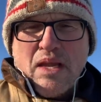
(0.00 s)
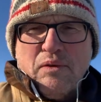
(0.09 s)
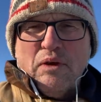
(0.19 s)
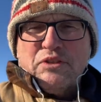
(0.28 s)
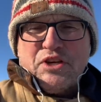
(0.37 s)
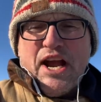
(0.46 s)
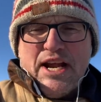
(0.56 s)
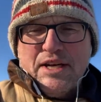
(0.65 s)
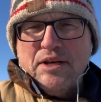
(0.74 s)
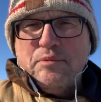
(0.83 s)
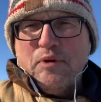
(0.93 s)
well,
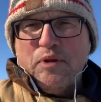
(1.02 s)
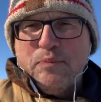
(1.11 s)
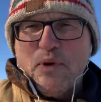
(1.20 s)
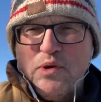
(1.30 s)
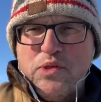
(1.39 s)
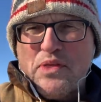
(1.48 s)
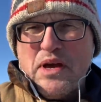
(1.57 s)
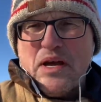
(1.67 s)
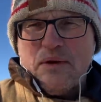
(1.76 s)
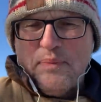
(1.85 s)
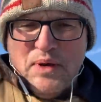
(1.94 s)
chatted with both
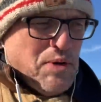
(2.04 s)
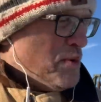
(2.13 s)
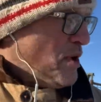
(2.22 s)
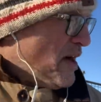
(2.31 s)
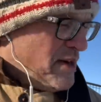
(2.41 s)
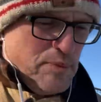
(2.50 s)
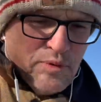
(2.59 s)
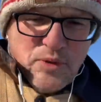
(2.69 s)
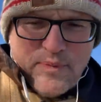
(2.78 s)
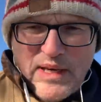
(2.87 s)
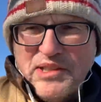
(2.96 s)
uh, Peter Wadhams
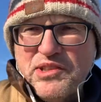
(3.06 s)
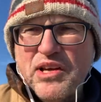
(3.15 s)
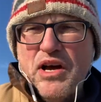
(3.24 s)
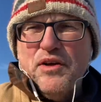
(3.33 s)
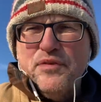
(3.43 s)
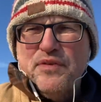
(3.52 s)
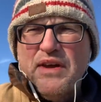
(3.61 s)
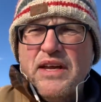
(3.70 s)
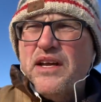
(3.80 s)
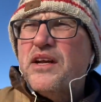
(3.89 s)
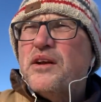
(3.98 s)
and
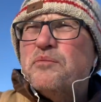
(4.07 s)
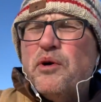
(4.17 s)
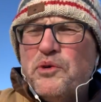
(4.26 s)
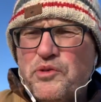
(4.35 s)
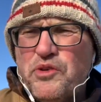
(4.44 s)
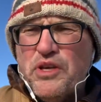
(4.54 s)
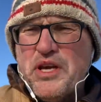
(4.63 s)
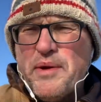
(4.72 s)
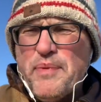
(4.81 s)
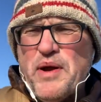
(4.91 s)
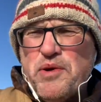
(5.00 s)
myself, mostly
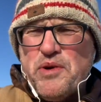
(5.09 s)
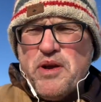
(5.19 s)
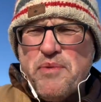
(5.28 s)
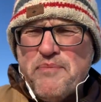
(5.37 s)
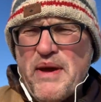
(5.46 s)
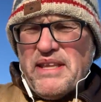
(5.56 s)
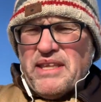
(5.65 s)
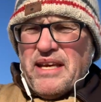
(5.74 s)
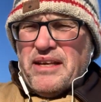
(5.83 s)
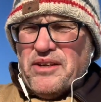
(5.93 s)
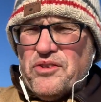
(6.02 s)
about
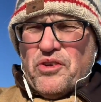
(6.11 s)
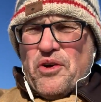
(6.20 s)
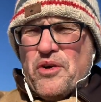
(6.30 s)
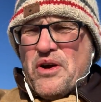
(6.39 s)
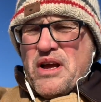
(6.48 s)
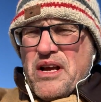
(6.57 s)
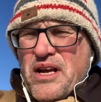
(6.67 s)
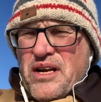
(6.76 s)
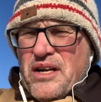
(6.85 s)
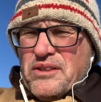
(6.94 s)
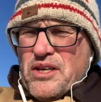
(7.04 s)
methane. So
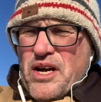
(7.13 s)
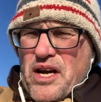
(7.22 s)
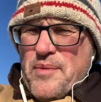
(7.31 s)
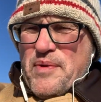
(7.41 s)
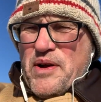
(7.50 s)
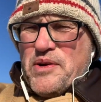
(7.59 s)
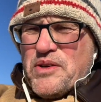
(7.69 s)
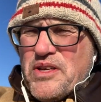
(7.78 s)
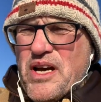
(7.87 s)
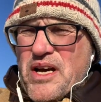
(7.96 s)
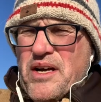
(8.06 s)
I'll talk
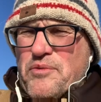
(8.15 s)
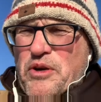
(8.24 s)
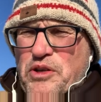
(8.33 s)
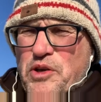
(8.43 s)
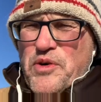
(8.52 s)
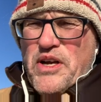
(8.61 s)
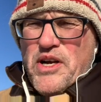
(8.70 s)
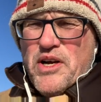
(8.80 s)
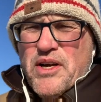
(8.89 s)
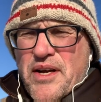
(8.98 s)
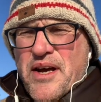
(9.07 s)
about uh, what's going
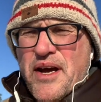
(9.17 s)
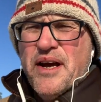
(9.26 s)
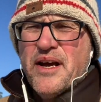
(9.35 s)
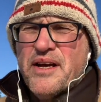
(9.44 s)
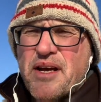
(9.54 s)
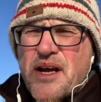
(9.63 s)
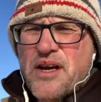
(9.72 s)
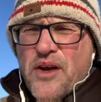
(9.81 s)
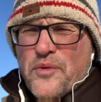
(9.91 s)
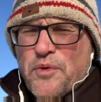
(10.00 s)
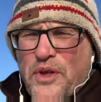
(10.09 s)
on
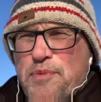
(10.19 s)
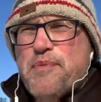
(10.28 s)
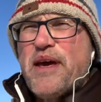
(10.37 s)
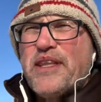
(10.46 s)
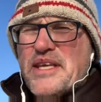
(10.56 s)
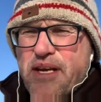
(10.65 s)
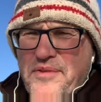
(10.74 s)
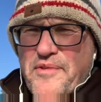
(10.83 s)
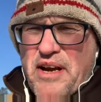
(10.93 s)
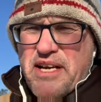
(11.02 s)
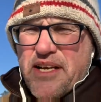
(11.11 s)
with methane right